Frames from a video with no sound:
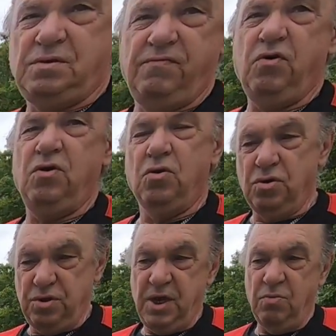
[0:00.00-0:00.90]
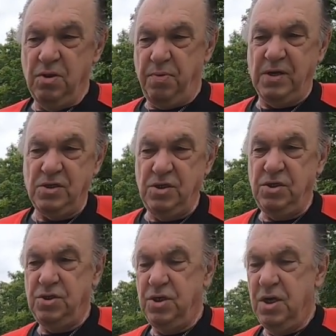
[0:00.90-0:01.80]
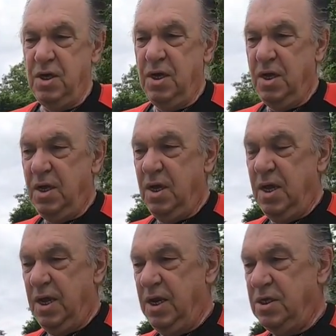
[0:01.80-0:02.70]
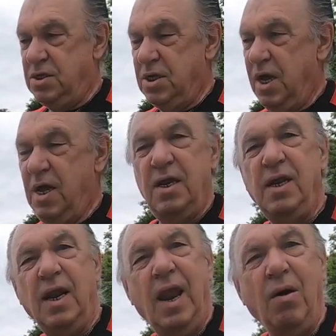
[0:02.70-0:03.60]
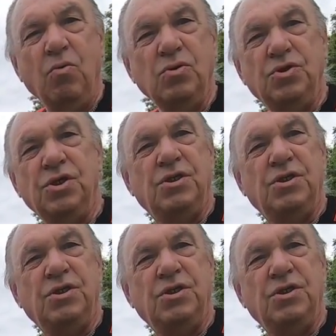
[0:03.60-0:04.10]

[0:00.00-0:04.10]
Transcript: You've got to go down the passage, and it's a little lounge.